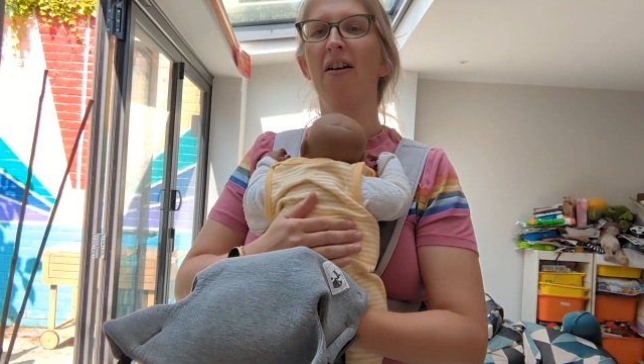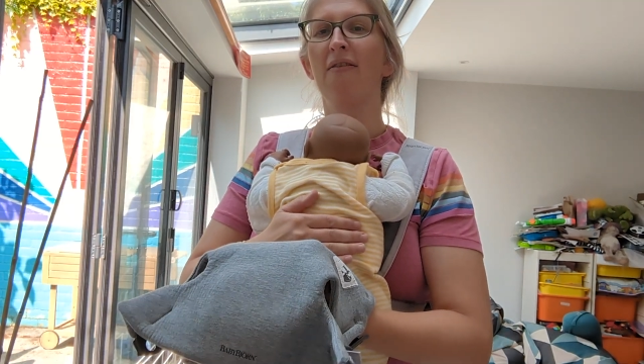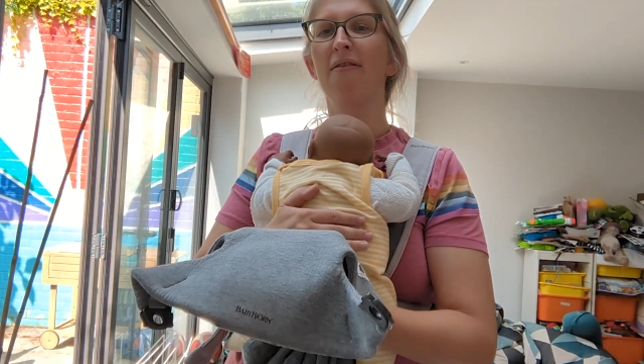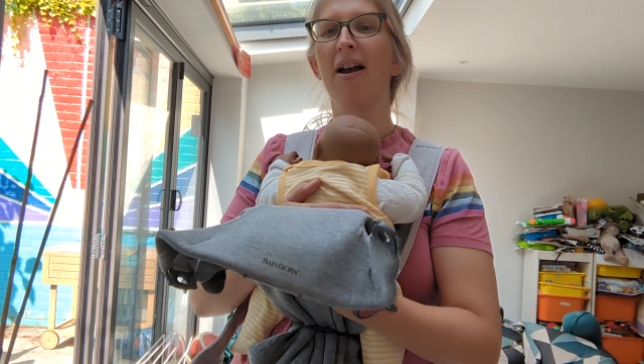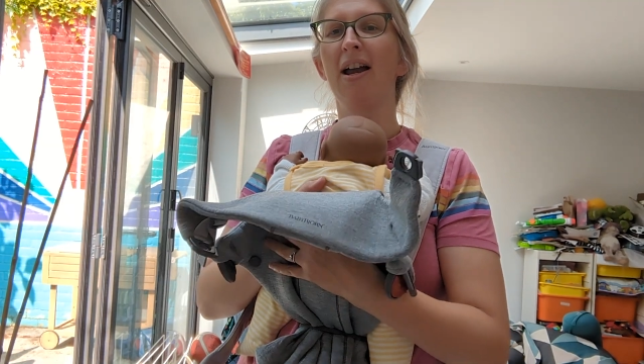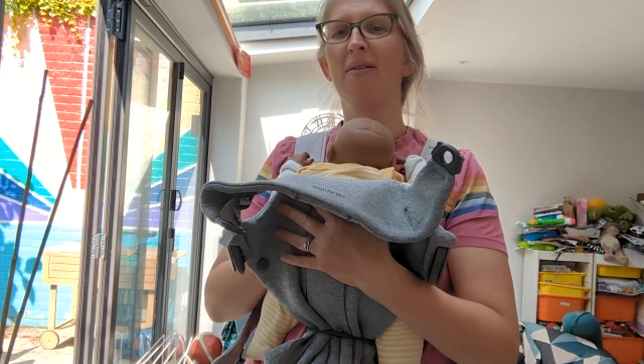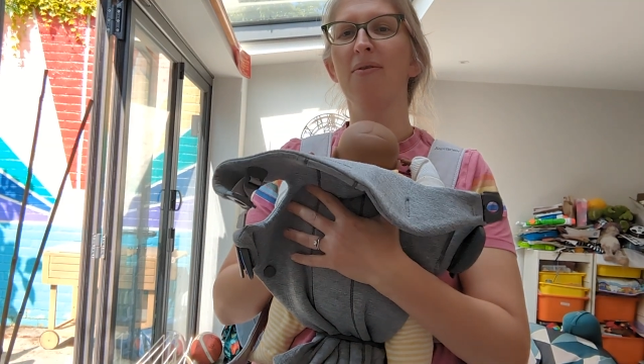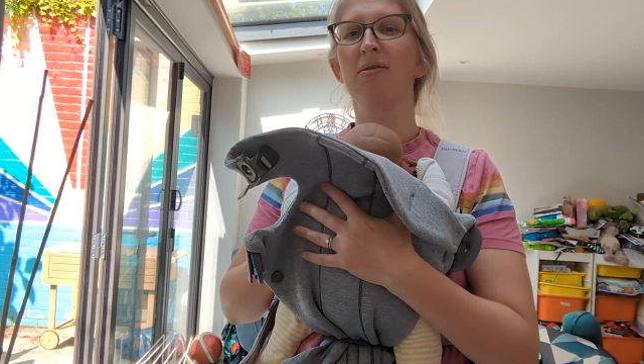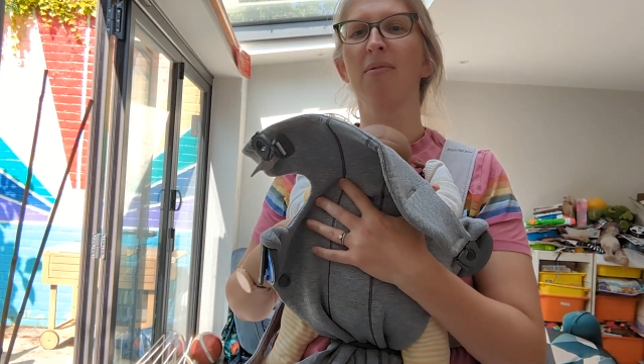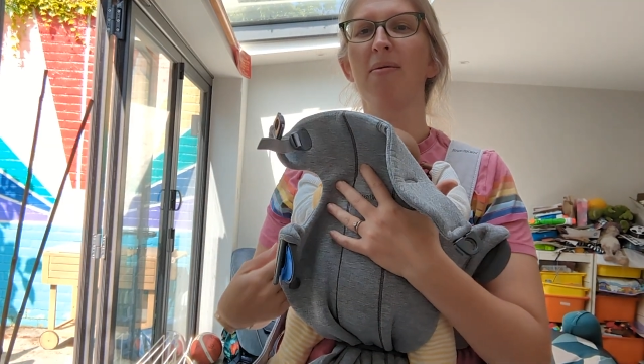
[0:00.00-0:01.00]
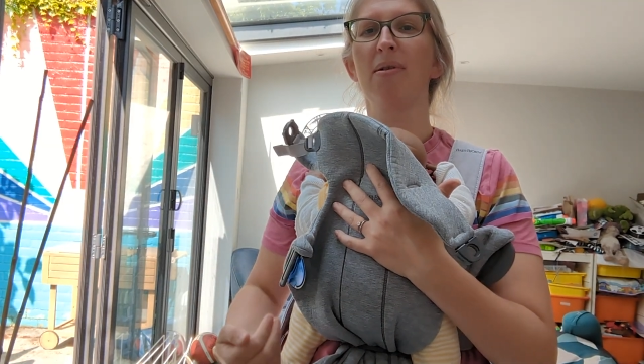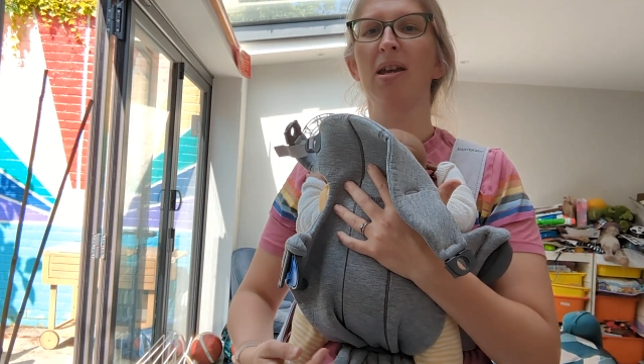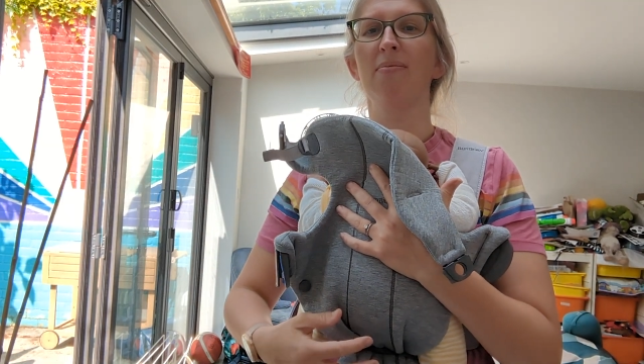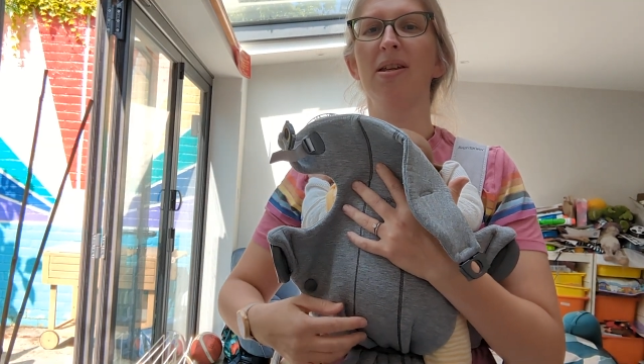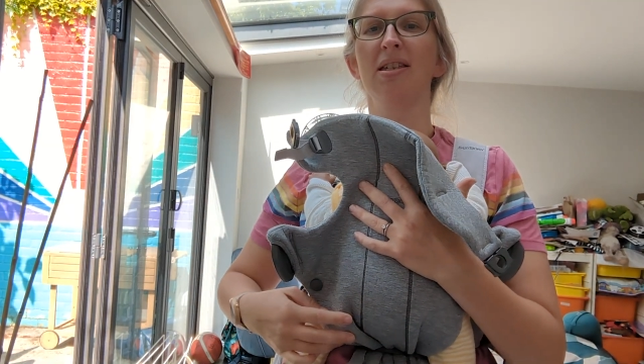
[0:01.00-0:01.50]
around my
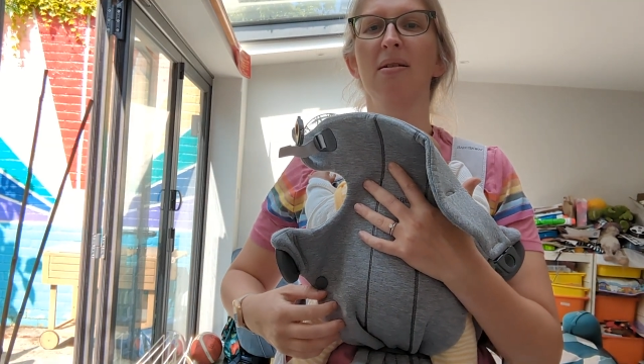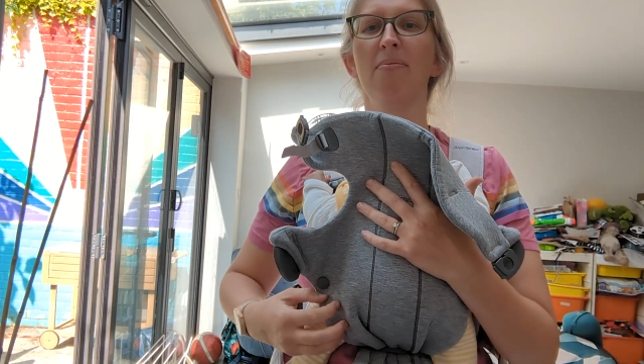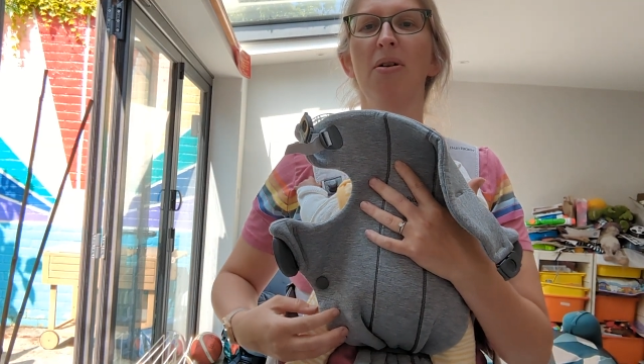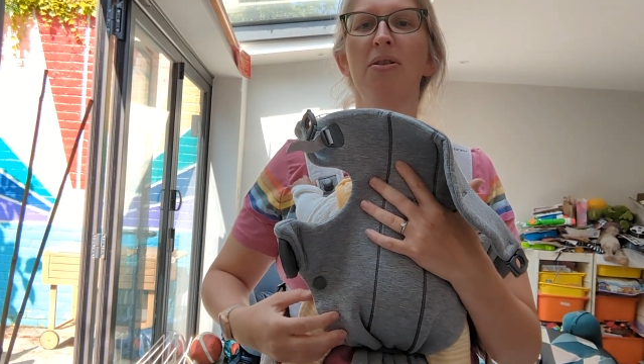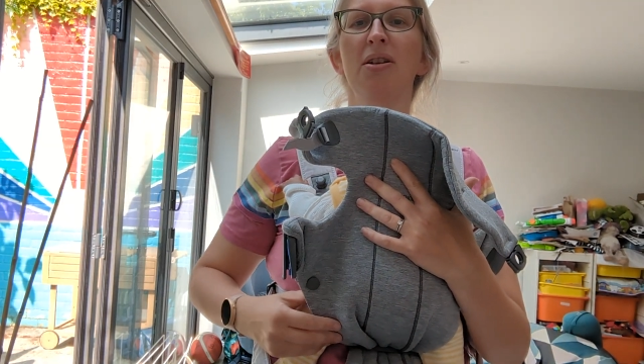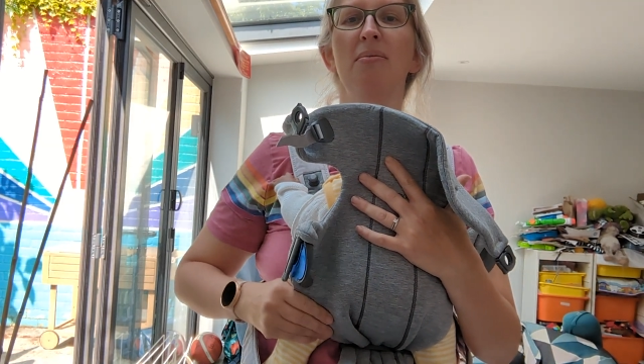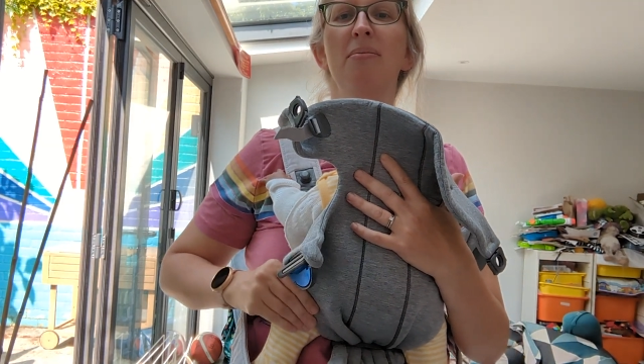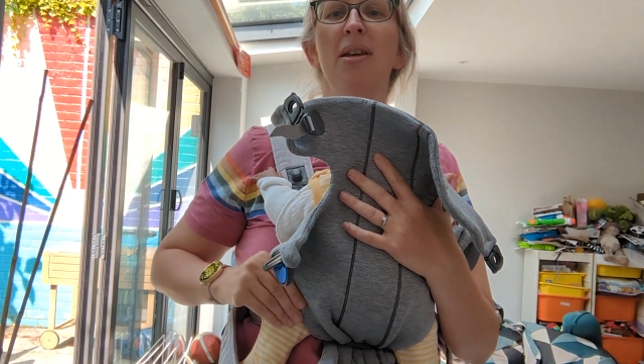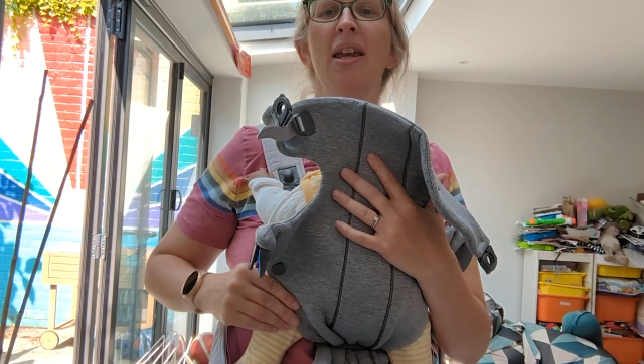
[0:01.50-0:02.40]
baby's bottom.